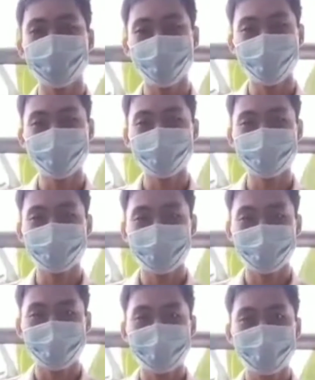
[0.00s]
from plants
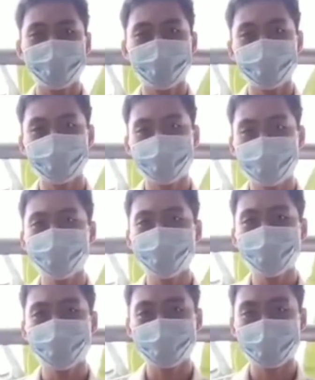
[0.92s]
to
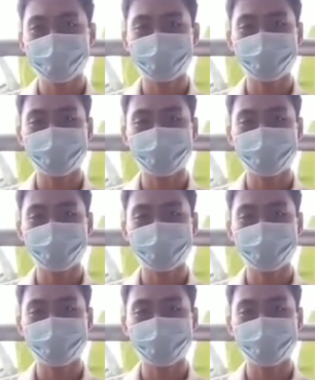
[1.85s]
different